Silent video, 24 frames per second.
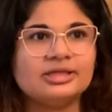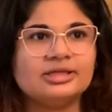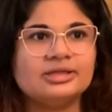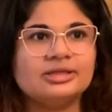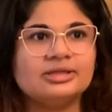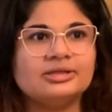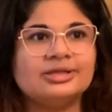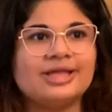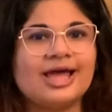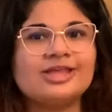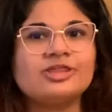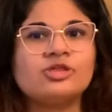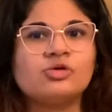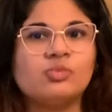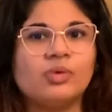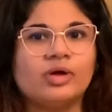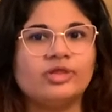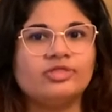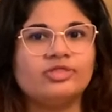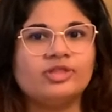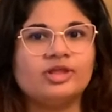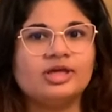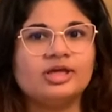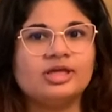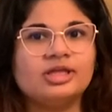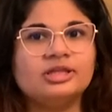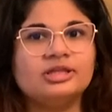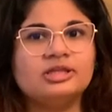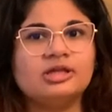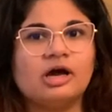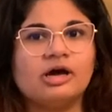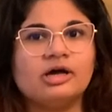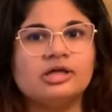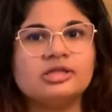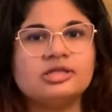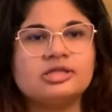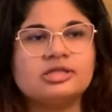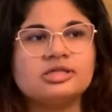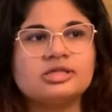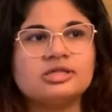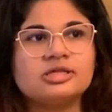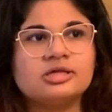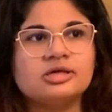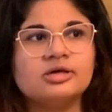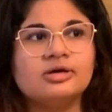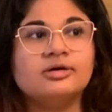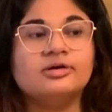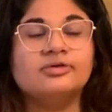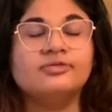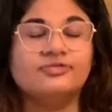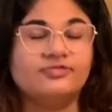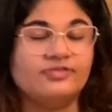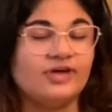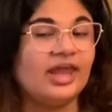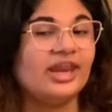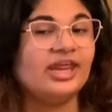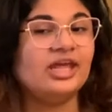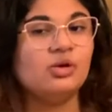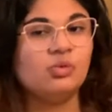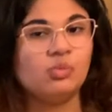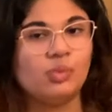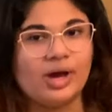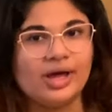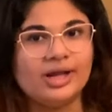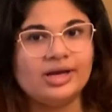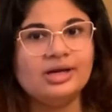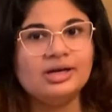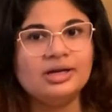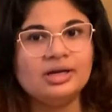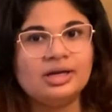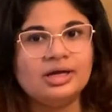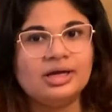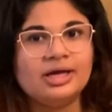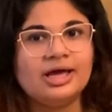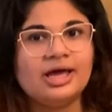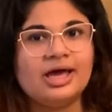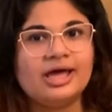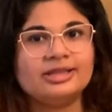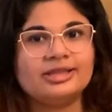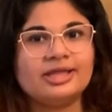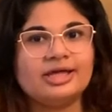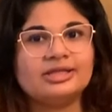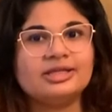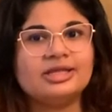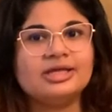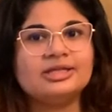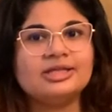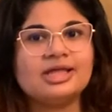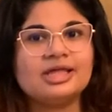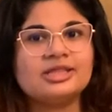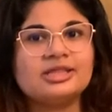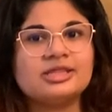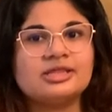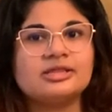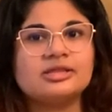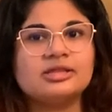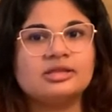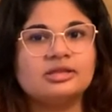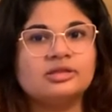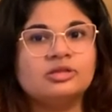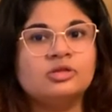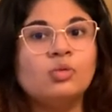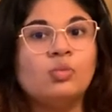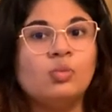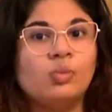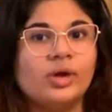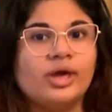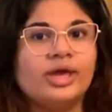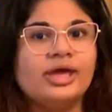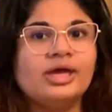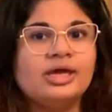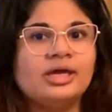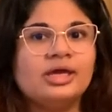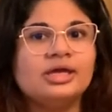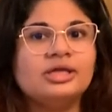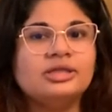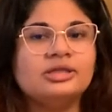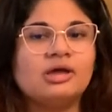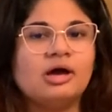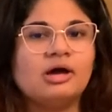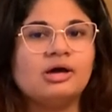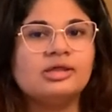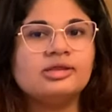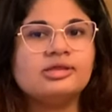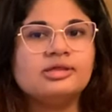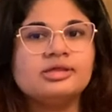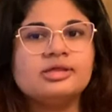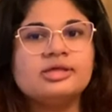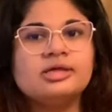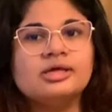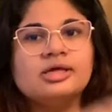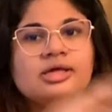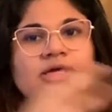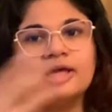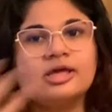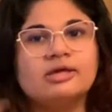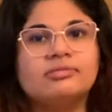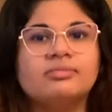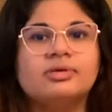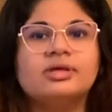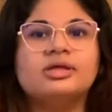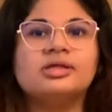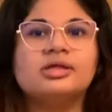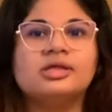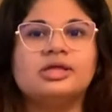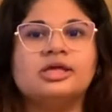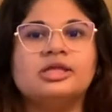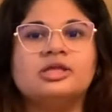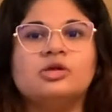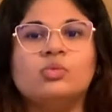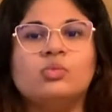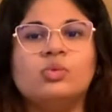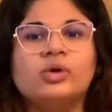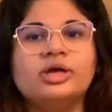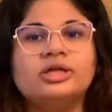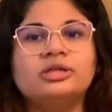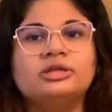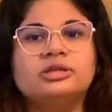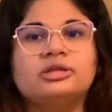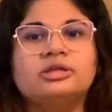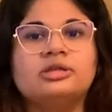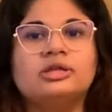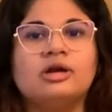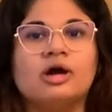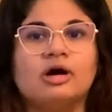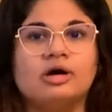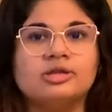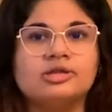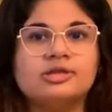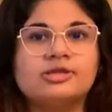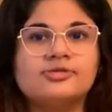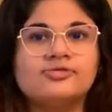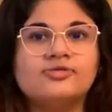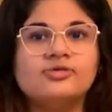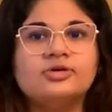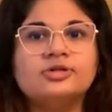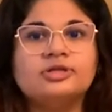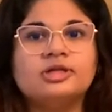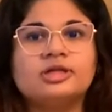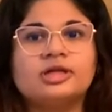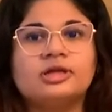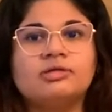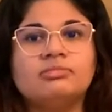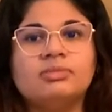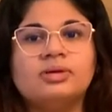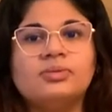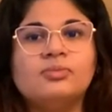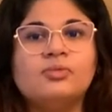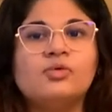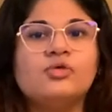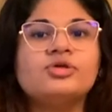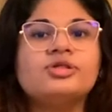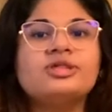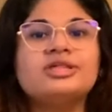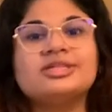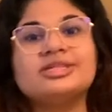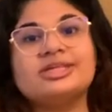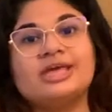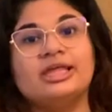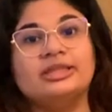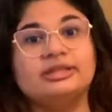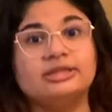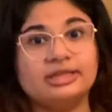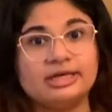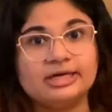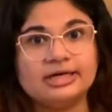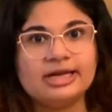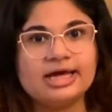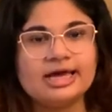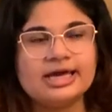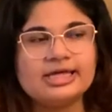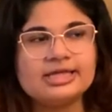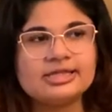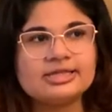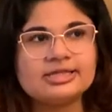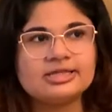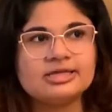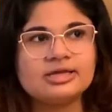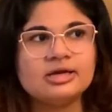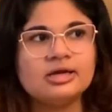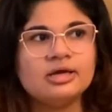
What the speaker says: that's one thing it does very well, and I think that's the way it does can be in a way transferred, it can be more centralized.